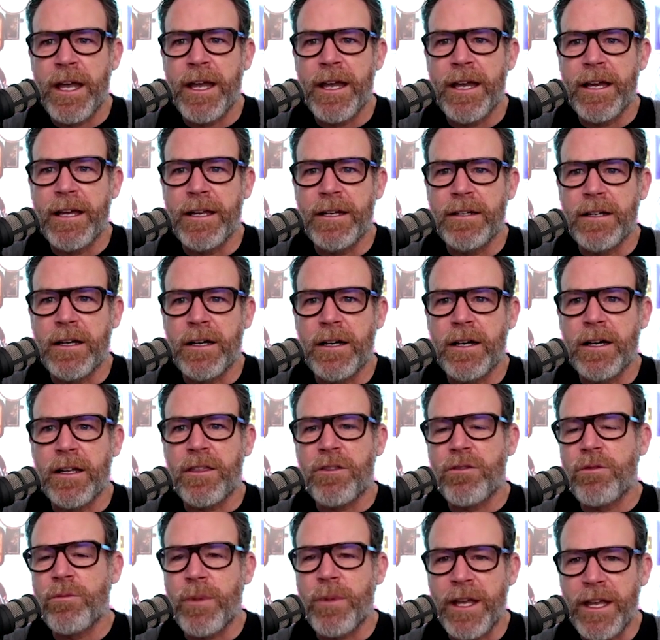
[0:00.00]
and
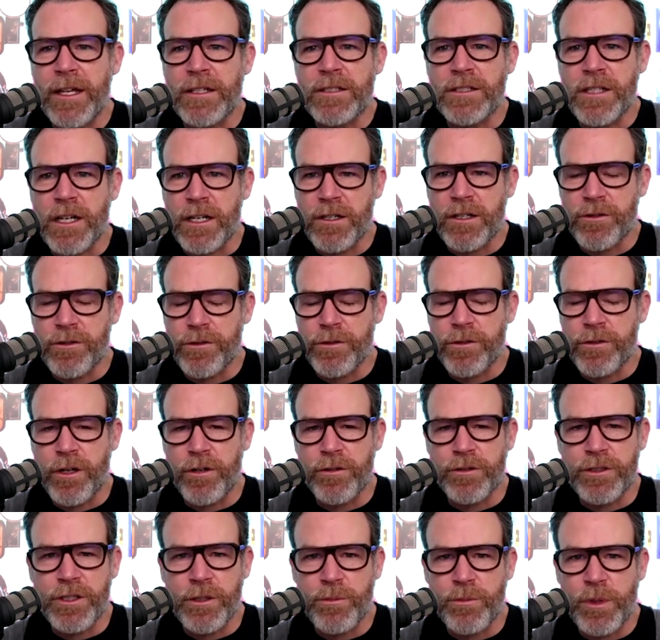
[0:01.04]
through my Headshot Crew
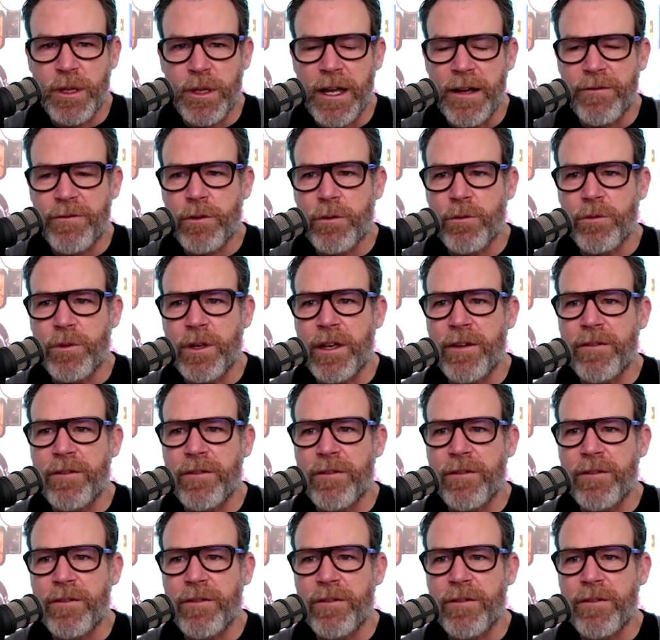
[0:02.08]
coaching platform.